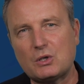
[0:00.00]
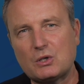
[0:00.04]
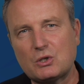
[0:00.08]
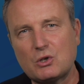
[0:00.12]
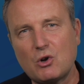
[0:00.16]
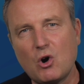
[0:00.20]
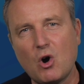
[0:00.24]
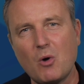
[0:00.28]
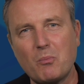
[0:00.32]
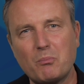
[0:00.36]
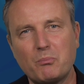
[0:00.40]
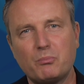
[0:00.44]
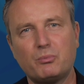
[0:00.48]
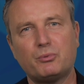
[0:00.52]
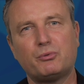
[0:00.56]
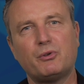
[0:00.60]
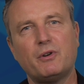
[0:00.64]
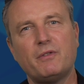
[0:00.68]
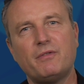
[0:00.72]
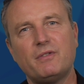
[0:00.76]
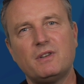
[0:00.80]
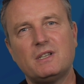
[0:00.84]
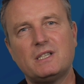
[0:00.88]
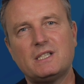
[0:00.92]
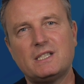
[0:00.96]
top
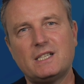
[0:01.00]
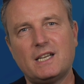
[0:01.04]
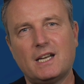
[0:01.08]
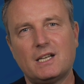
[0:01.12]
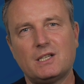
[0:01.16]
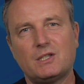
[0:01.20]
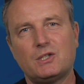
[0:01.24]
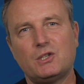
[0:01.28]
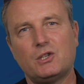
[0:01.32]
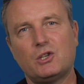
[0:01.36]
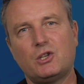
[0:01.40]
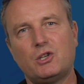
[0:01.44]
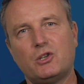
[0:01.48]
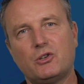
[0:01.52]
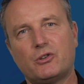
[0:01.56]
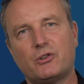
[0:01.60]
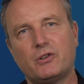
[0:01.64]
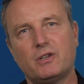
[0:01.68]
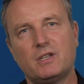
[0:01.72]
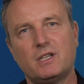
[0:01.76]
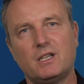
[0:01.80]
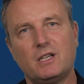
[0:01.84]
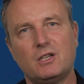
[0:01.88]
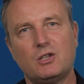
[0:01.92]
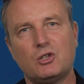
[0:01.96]
privacy and
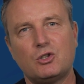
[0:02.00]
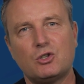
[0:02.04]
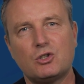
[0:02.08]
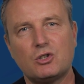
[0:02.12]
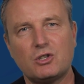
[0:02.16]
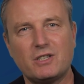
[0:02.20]
security